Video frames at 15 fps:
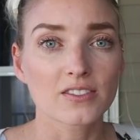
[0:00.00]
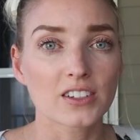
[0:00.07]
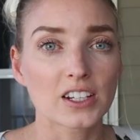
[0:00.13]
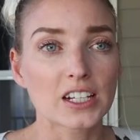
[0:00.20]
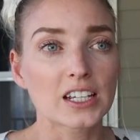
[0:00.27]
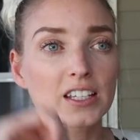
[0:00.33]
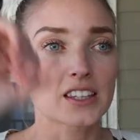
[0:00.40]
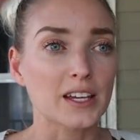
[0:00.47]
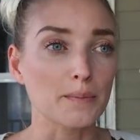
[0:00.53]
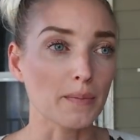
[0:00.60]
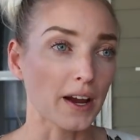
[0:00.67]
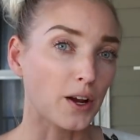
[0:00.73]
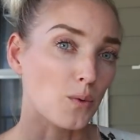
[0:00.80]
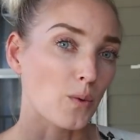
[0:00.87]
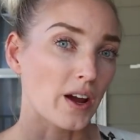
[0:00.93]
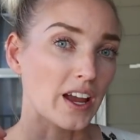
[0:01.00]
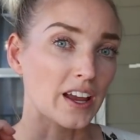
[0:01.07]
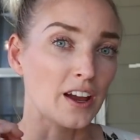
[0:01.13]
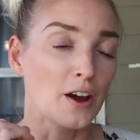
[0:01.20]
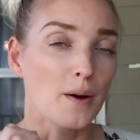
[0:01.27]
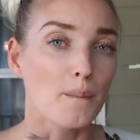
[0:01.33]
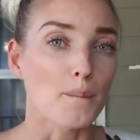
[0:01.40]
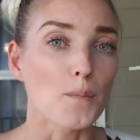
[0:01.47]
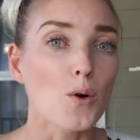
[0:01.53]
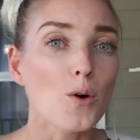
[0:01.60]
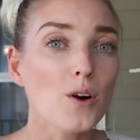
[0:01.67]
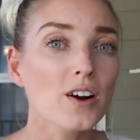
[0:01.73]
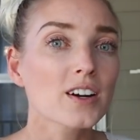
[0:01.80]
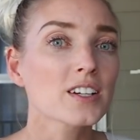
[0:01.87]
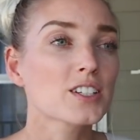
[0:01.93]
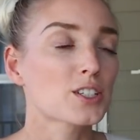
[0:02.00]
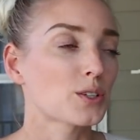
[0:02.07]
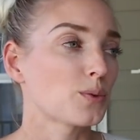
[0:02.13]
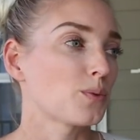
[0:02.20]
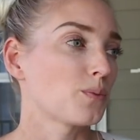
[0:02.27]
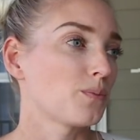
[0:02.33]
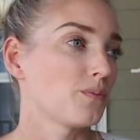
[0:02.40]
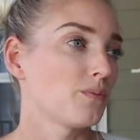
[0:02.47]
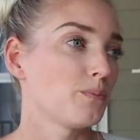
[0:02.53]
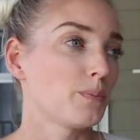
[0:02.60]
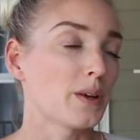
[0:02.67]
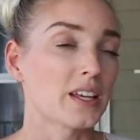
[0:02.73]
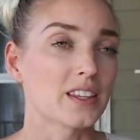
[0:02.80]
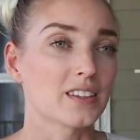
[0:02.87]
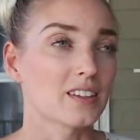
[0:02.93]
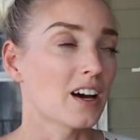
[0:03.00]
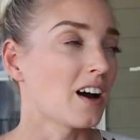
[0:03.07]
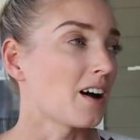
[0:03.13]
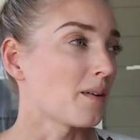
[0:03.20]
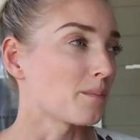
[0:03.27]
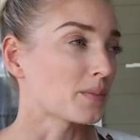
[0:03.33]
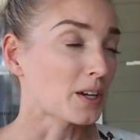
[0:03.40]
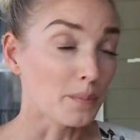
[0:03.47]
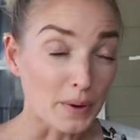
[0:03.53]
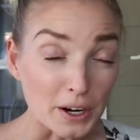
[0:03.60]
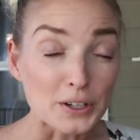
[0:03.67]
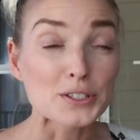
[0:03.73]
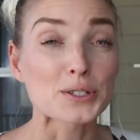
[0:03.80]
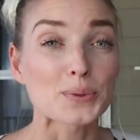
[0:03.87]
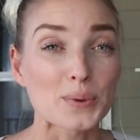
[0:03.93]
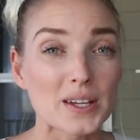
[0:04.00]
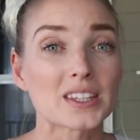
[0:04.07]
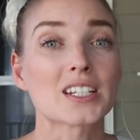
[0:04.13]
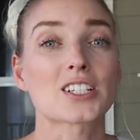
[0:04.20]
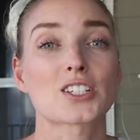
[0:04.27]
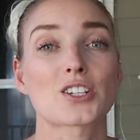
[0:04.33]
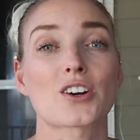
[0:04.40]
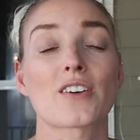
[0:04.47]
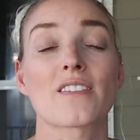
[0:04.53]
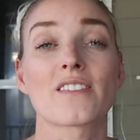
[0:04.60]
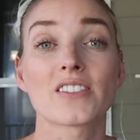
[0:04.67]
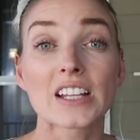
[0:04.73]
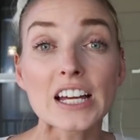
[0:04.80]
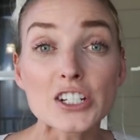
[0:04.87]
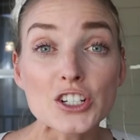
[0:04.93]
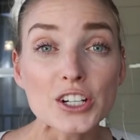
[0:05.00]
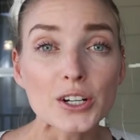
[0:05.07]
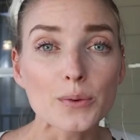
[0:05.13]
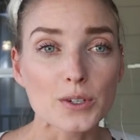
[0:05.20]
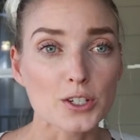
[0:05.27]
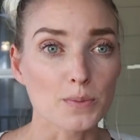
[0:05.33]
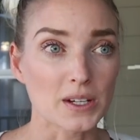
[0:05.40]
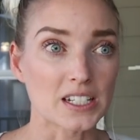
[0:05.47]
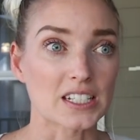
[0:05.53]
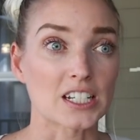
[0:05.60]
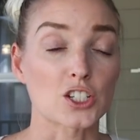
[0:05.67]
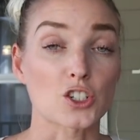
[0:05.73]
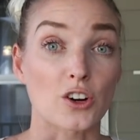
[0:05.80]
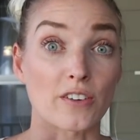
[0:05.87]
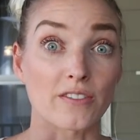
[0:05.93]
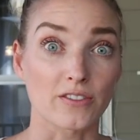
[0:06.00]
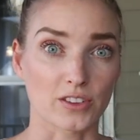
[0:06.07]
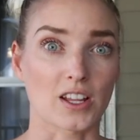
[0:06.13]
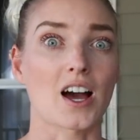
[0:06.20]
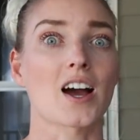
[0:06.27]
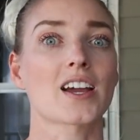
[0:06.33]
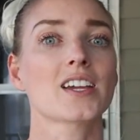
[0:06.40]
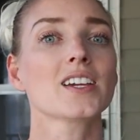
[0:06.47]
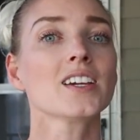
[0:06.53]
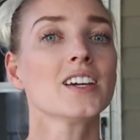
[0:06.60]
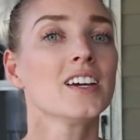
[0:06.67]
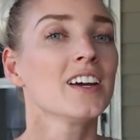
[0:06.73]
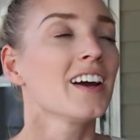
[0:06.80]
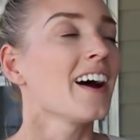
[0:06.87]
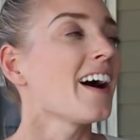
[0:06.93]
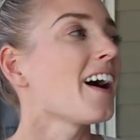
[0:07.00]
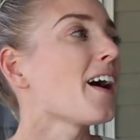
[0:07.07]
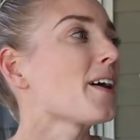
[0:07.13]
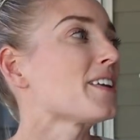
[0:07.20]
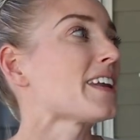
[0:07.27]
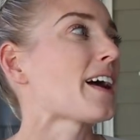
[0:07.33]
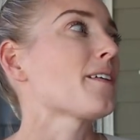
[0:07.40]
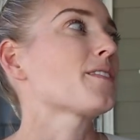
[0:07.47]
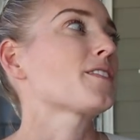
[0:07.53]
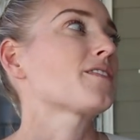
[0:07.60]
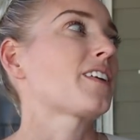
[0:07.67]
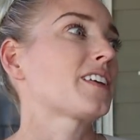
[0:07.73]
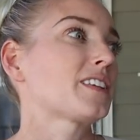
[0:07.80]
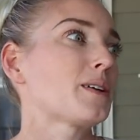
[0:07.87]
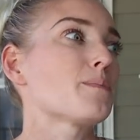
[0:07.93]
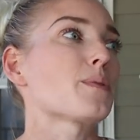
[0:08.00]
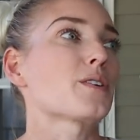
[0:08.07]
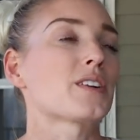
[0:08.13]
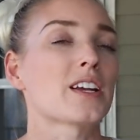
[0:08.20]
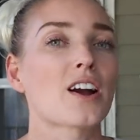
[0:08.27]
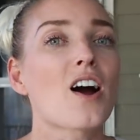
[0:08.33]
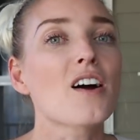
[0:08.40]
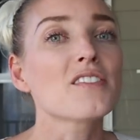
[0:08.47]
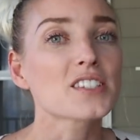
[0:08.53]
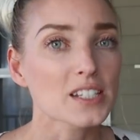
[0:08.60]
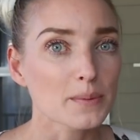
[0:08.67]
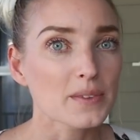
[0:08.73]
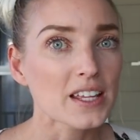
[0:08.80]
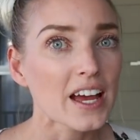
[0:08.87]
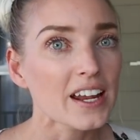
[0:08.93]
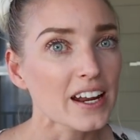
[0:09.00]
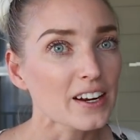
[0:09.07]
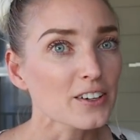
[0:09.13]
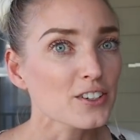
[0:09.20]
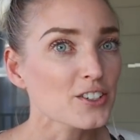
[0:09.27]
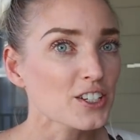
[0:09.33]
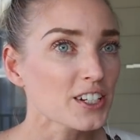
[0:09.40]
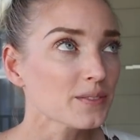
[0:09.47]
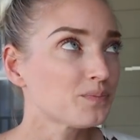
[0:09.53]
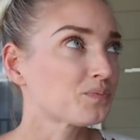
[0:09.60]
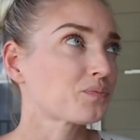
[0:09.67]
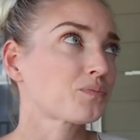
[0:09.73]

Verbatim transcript: feeding they might weigh more to ah. bit um, compared to when they start fledging which means they start flying. Uh, now they're finally burning off some of that energy